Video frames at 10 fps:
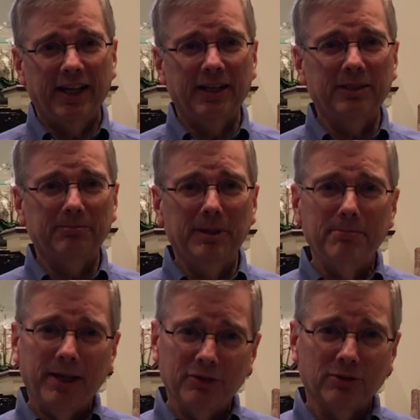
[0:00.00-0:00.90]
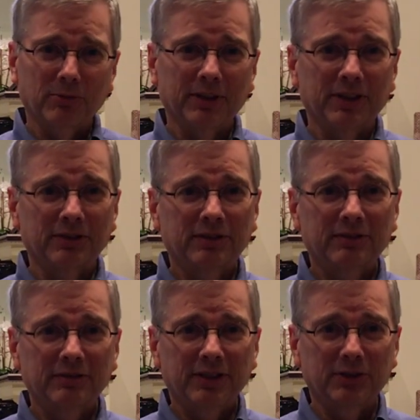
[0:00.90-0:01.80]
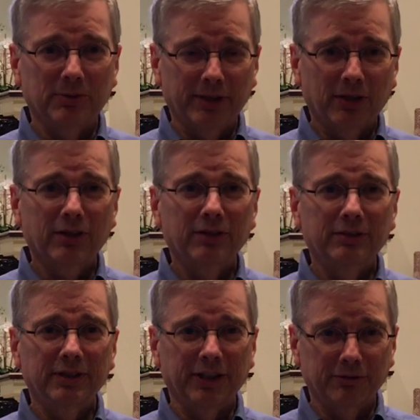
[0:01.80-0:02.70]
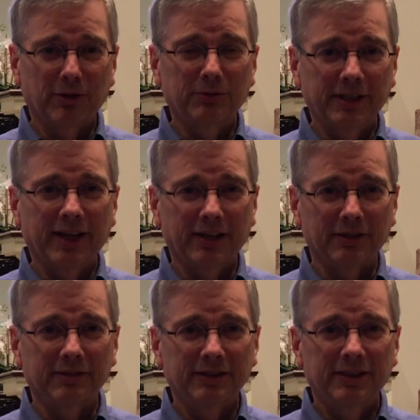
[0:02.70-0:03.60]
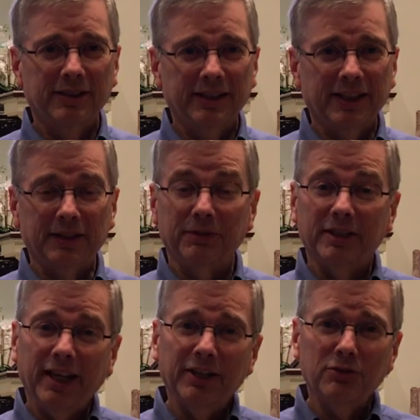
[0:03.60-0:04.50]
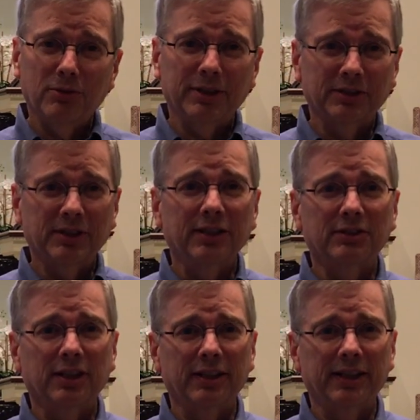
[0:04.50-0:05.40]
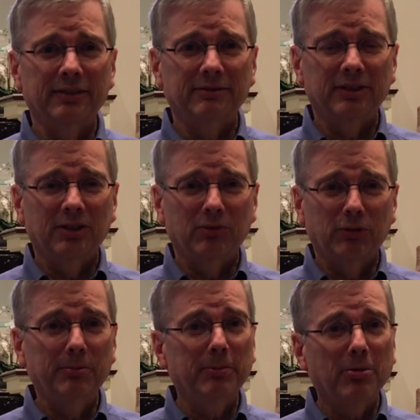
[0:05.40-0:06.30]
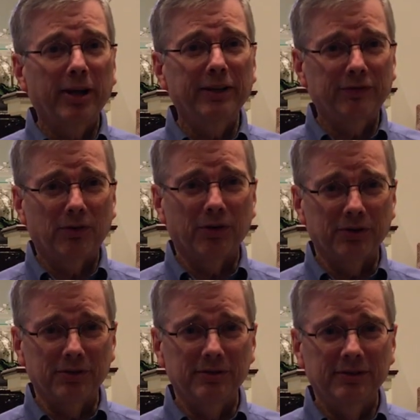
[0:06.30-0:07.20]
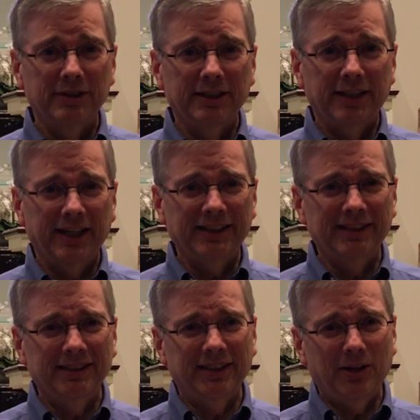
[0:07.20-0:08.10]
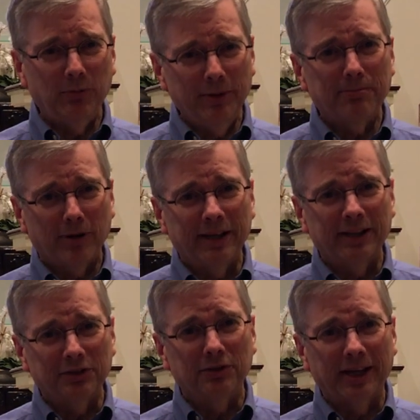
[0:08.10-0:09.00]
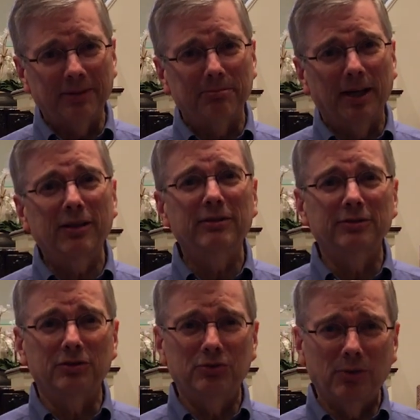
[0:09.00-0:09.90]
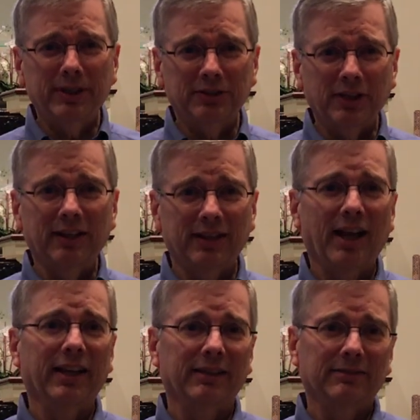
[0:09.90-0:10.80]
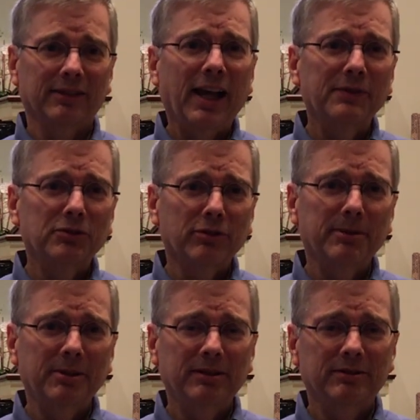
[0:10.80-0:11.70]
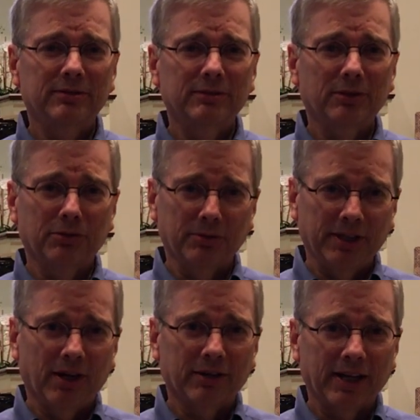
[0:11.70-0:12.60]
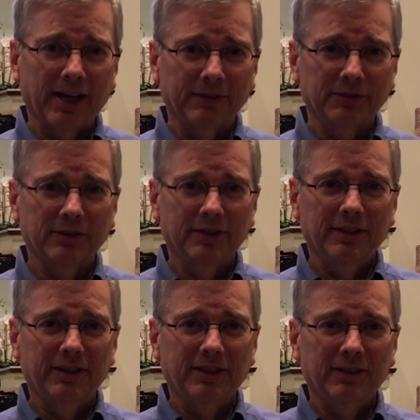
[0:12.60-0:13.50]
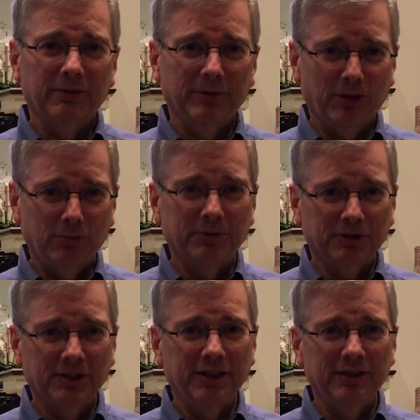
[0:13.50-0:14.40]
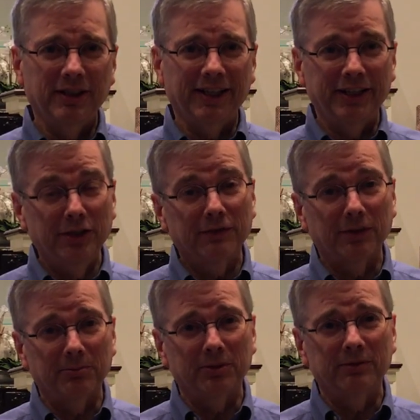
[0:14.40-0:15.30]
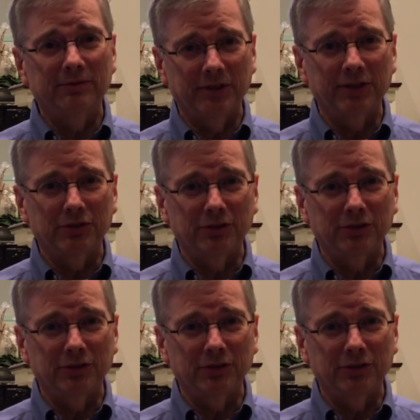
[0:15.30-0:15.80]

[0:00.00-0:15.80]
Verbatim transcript: and be patient with us as we learn and grow together. And if you can't join us on Sunday, we'll be praying for you and we pray that you'll get better and join us online, live streaming or through the archives. We hope to see and hear from you very